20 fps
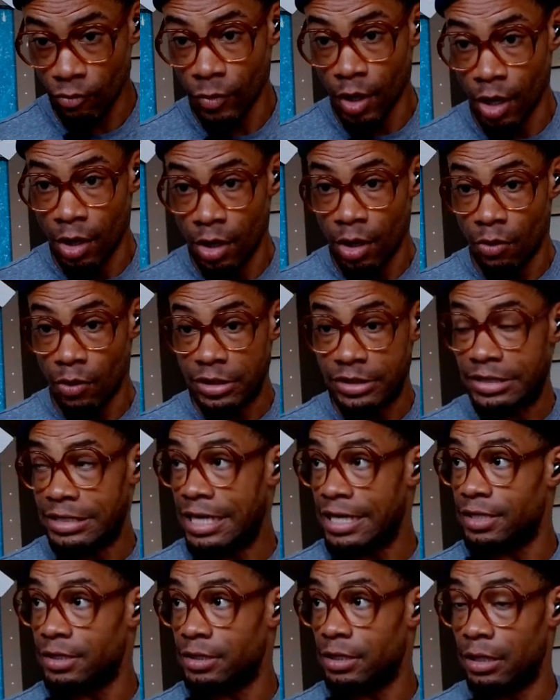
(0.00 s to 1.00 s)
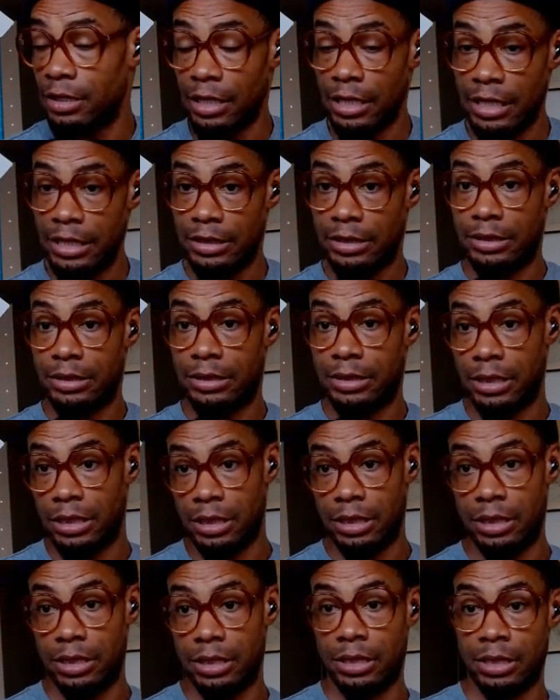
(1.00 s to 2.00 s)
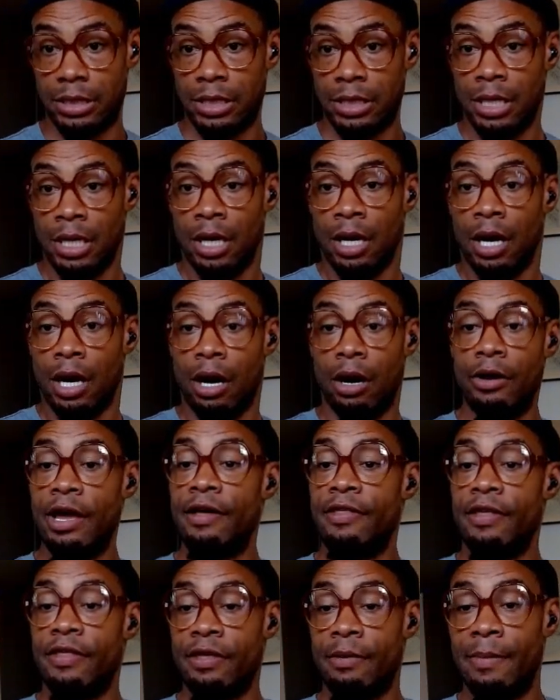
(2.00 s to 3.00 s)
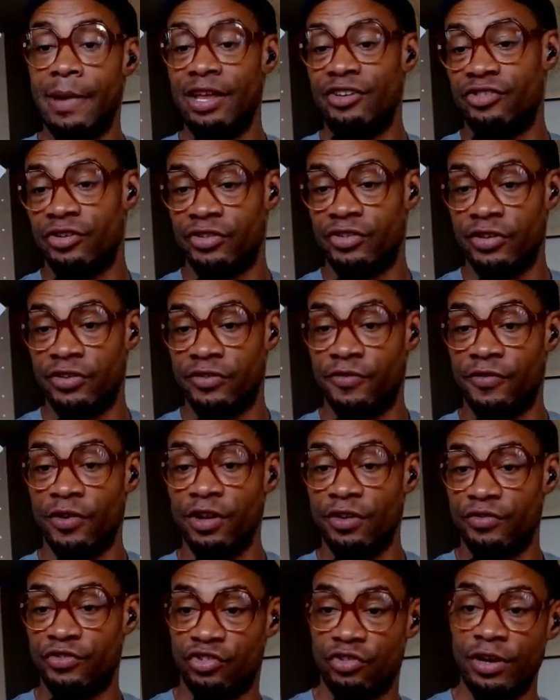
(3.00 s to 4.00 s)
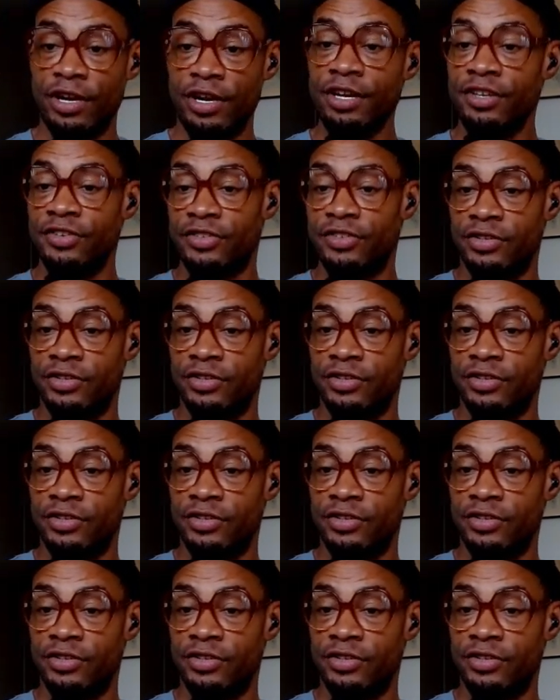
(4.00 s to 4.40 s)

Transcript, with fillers: What's next on the list? Oh yeah, that the Matrix is full of tricks.